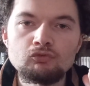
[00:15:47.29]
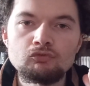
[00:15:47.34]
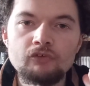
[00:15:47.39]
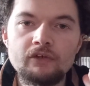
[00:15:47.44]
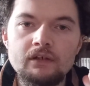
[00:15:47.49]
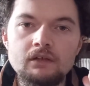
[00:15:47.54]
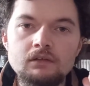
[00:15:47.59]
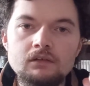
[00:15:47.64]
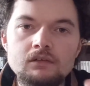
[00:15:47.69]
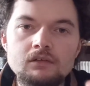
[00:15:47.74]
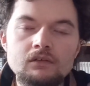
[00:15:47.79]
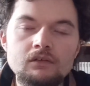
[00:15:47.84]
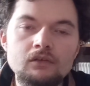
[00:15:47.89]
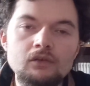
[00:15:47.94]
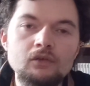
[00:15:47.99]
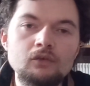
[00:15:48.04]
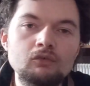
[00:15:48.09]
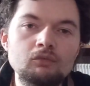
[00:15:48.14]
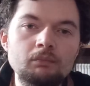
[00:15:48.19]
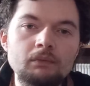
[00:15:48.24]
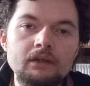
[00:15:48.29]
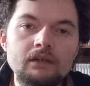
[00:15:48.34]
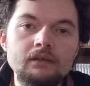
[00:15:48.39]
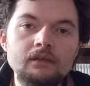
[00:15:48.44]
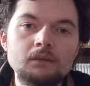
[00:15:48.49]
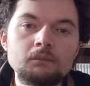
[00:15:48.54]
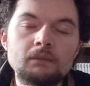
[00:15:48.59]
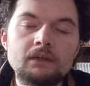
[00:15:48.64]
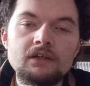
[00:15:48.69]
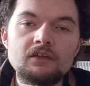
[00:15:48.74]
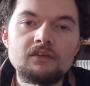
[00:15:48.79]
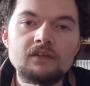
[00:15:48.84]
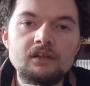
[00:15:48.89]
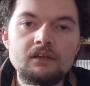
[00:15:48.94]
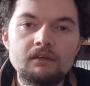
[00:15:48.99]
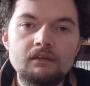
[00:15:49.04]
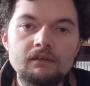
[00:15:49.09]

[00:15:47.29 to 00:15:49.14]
Riggers, you've been amazing.